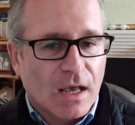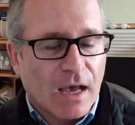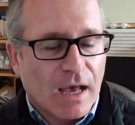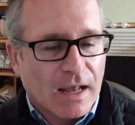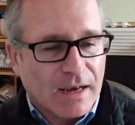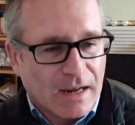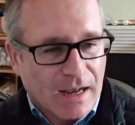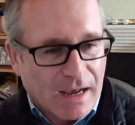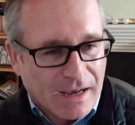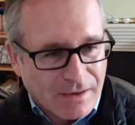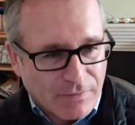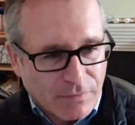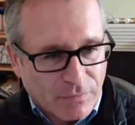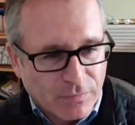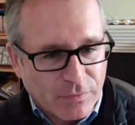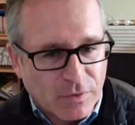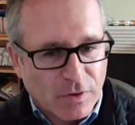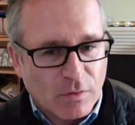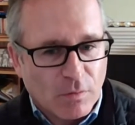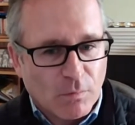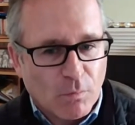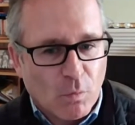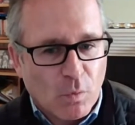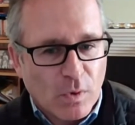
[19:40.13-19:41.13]
And if
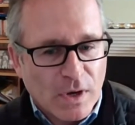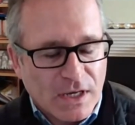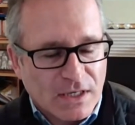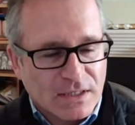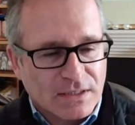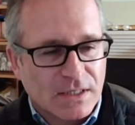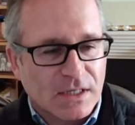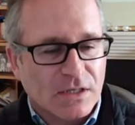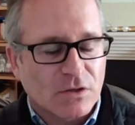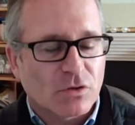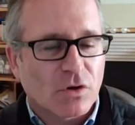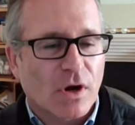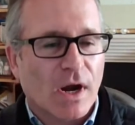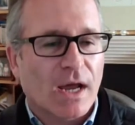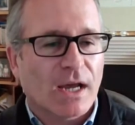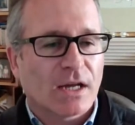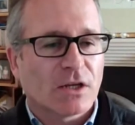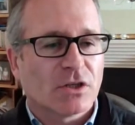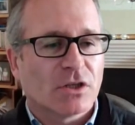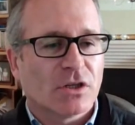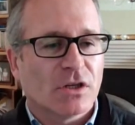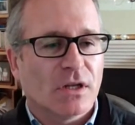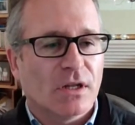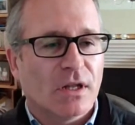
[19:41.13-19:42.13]
we see
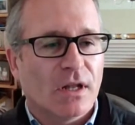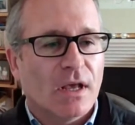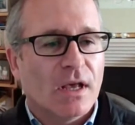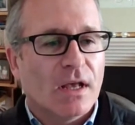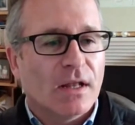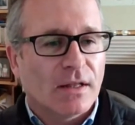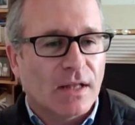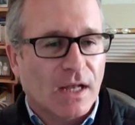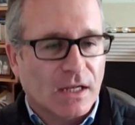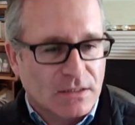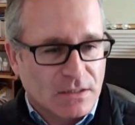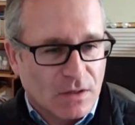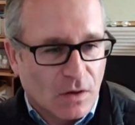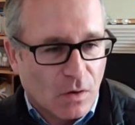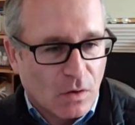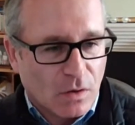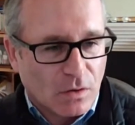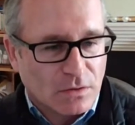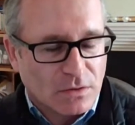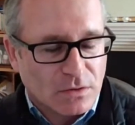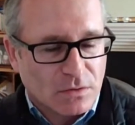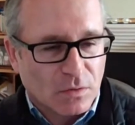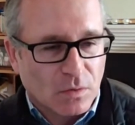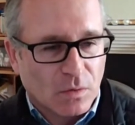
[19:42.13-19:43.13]
traction, that's
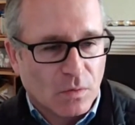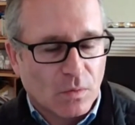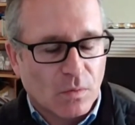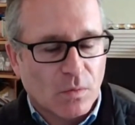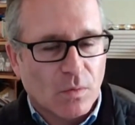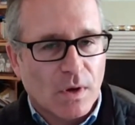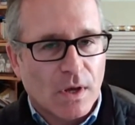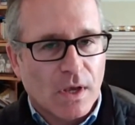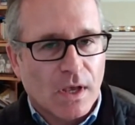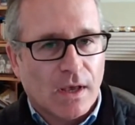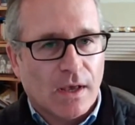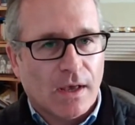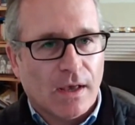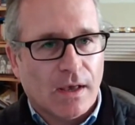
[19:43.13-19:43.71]
also